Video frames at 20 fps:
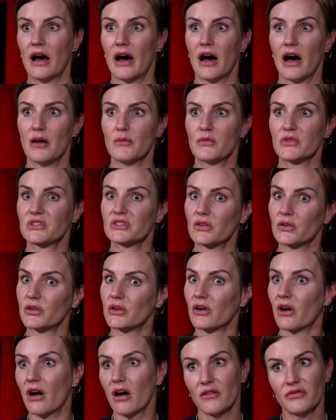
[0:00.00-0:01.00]
Um, so
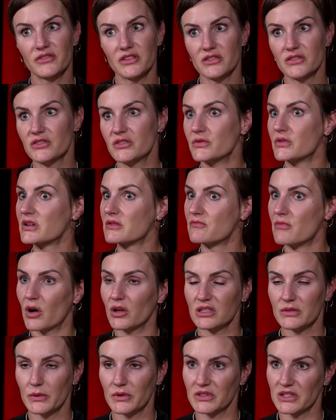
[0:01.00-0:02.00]
you're often doing
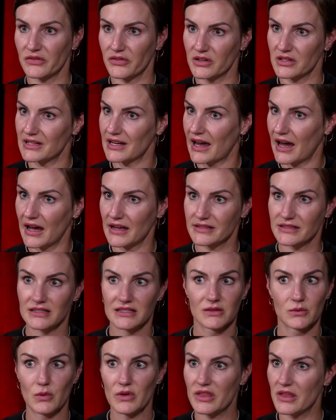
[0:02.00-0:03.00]
multiple different
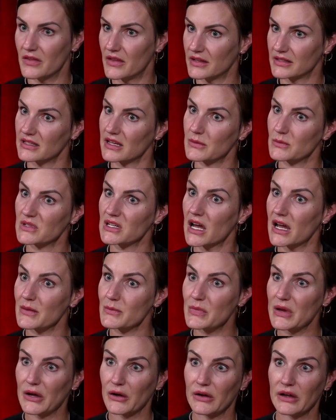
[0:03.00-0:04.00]
tasks within the same
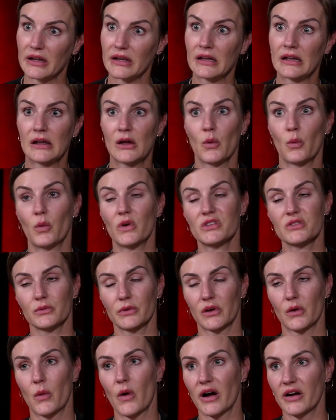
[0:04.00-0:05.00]
time period,
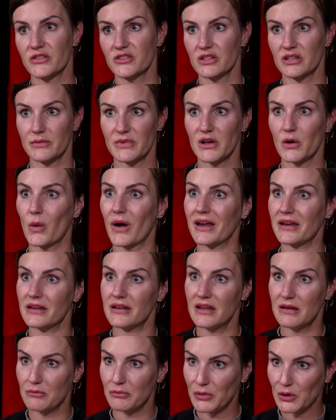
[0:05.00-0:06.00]
which requires you to be
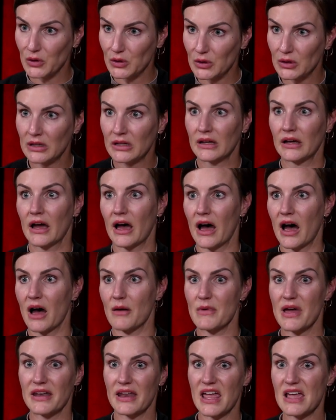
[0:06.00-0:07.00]
quite nimble
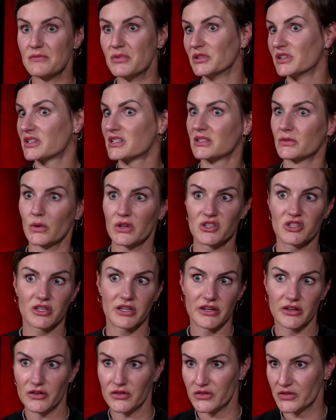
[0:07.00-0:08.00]
um, and able to
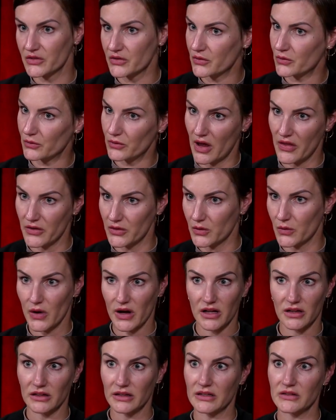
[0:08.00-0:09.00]
switch gears rather
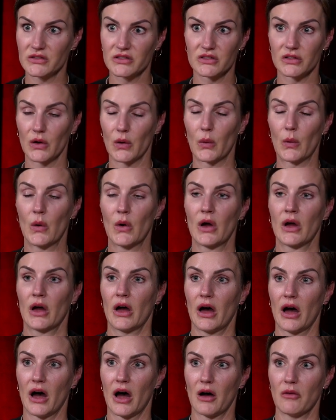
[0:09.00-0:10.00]
quickly. So
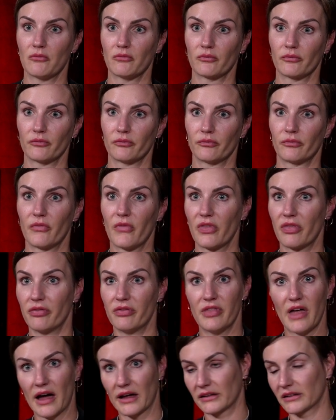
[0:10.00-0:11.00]
um,
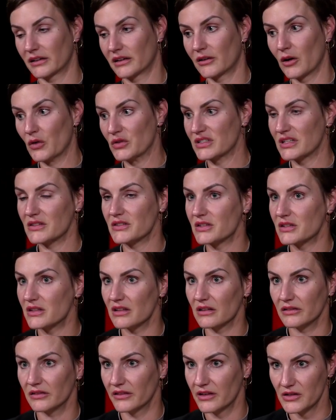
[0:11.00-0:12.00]
that goes into
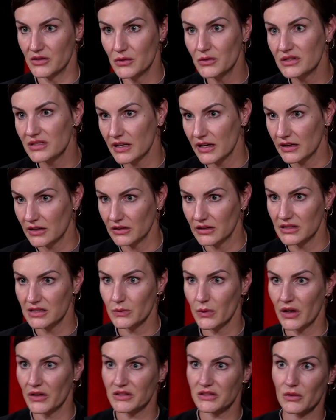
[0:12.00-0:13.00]
the, the news cycle
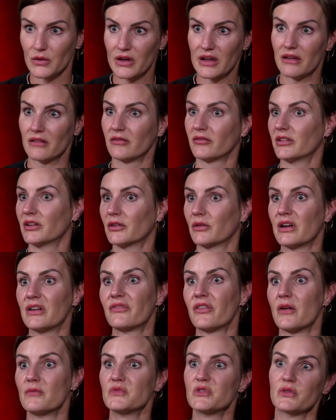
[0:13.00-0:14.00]
as well. So, you know,
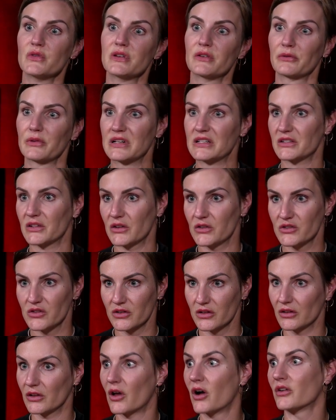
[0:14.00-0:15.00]
if I'm doing
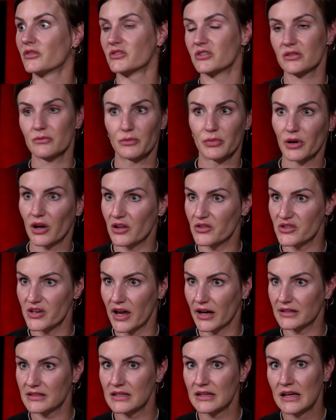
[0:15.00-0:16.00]
research on a long term
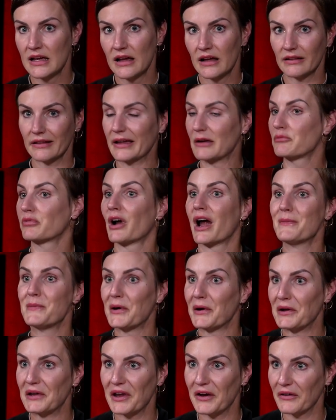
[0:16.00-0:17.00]
project like
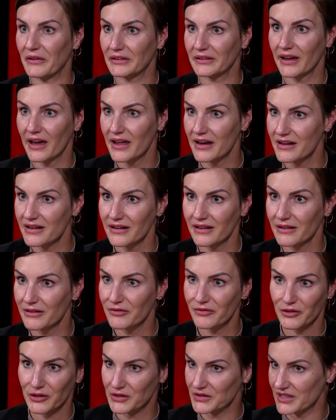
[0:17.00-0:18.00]
primary care in
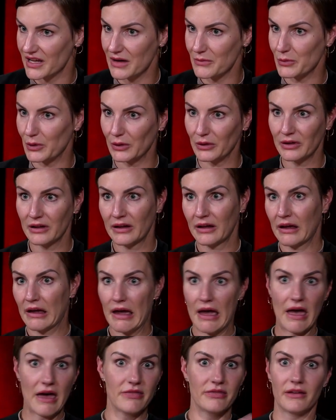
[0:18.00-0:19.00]
Canada, for example,
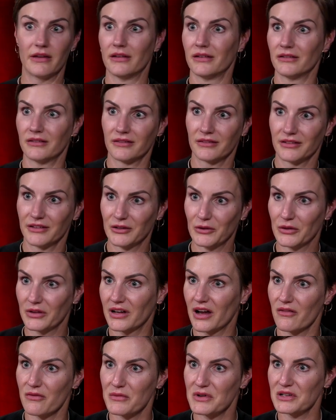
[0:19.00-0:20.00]
and then, you know,
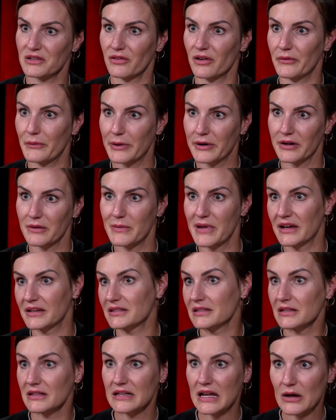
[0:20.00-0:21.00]
the government of Alberta
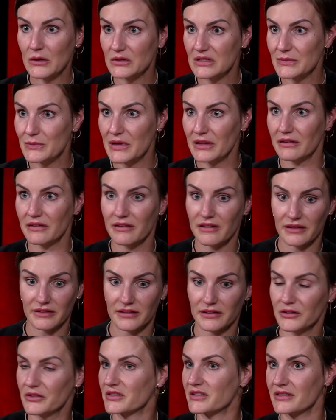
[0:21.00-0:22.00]
makes an announcement
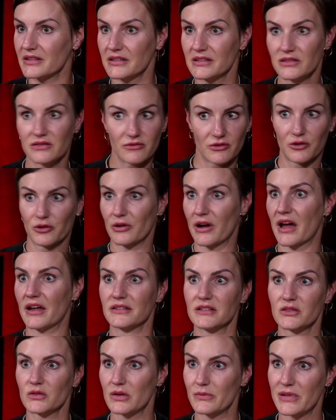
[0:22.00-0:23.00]
that there's this
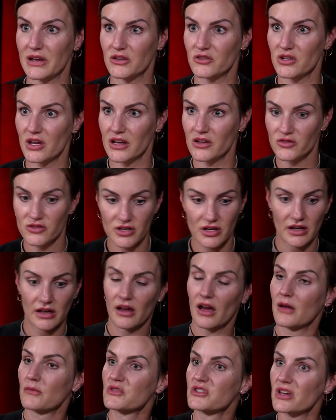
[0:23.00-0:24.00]
grand sweeping change,
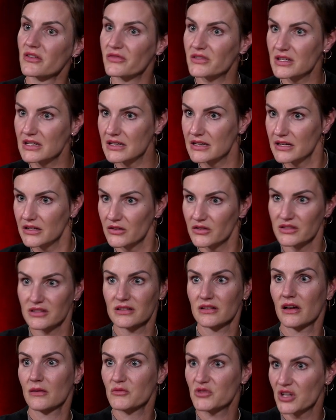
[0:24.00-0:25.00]
I'm shifting
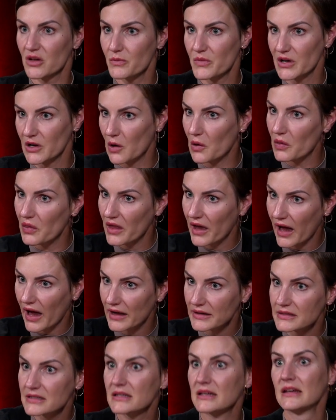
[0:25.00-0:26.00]
gears, I'm jumping on
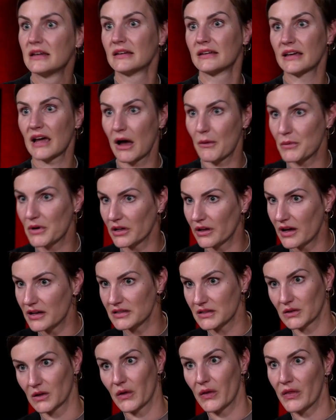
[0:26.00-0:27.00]
that,
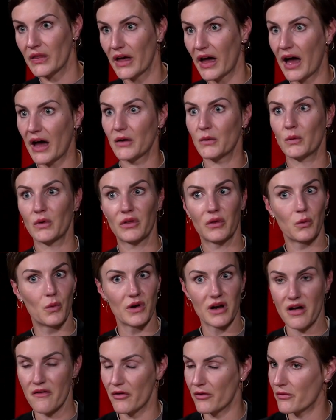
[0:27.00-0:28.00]
capitalizing on that with
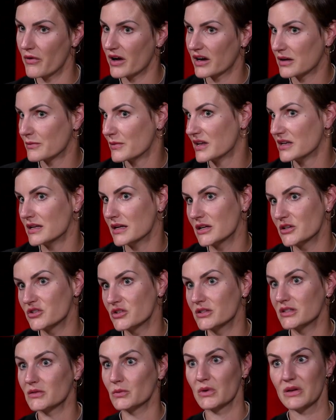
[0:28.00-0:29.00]
whatever
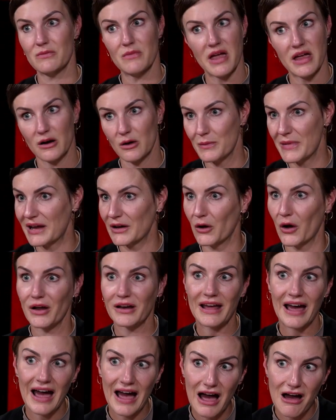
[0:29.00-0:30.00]
recommendations we may or may
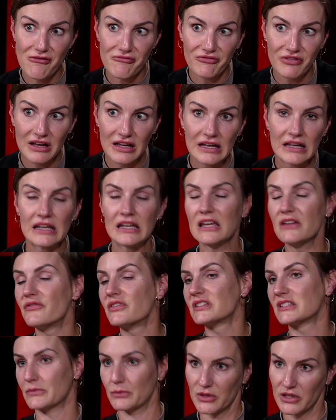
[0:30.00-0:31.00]
not have,
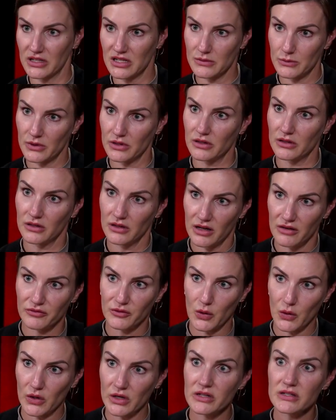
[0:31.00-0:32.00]
if it's applicable,
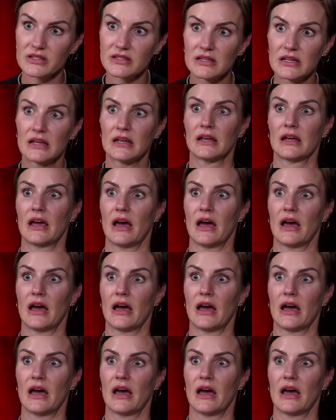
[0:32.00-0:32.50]
of course.